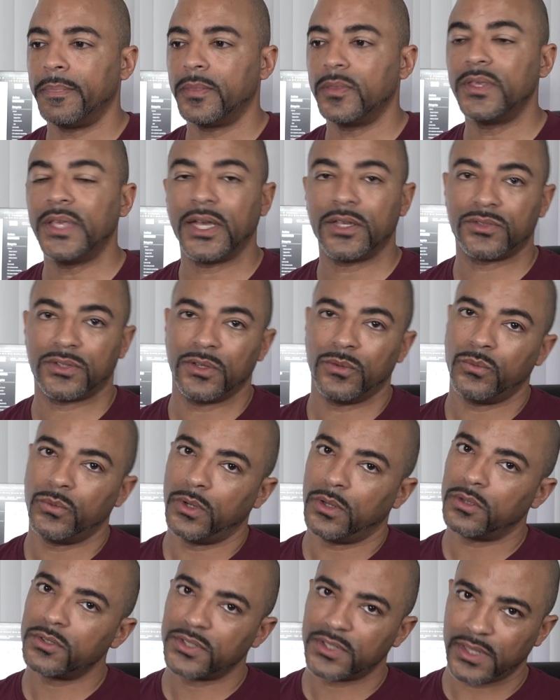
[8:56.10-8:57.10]
Yes, it
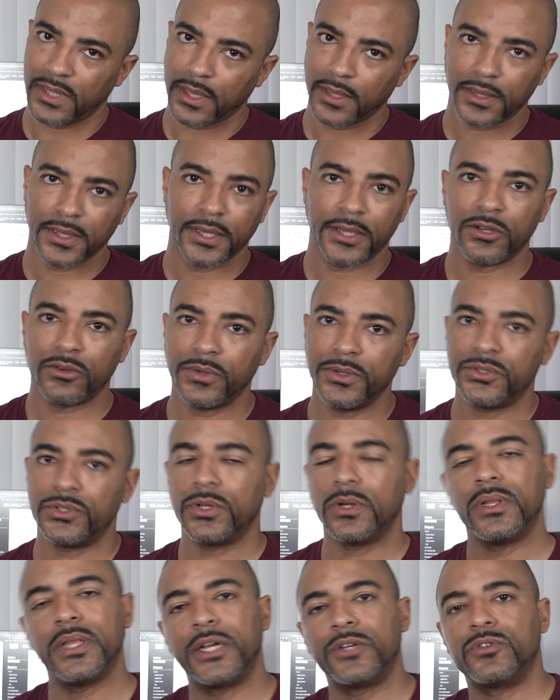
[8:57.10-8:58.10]
will slightly increase
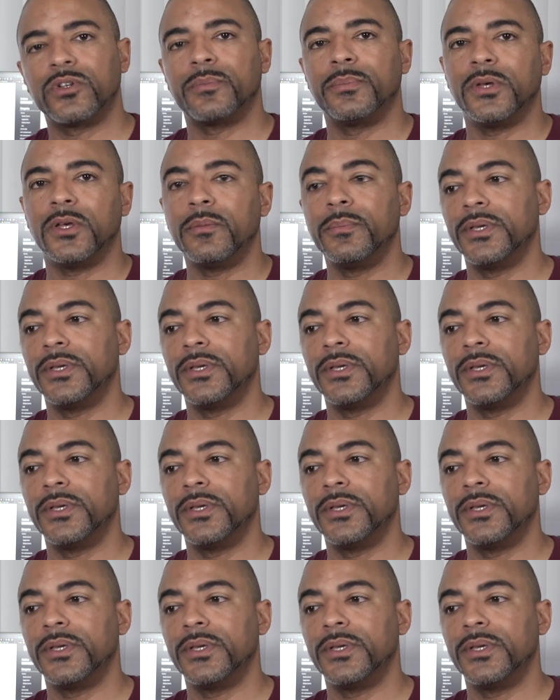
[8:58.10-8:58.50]
your electric bill